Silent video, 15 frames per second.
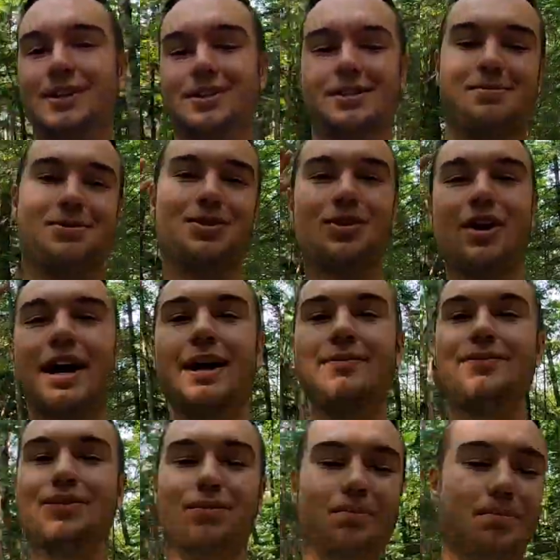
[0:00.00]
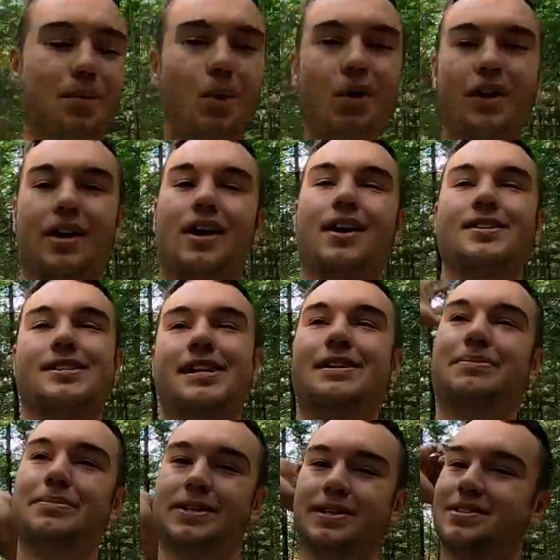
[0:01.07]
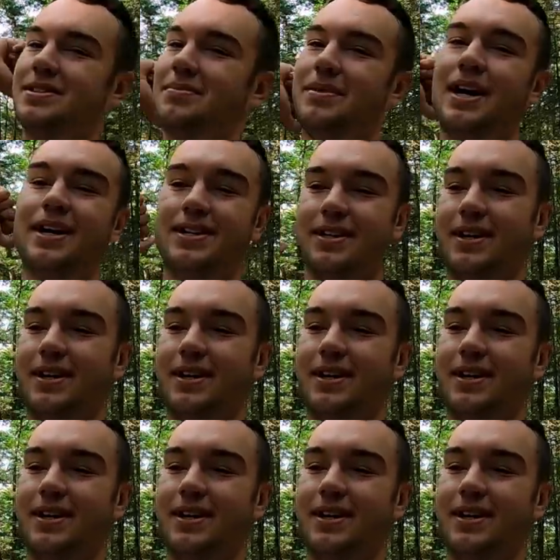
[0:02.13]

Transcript: subscribe for more content because I'm not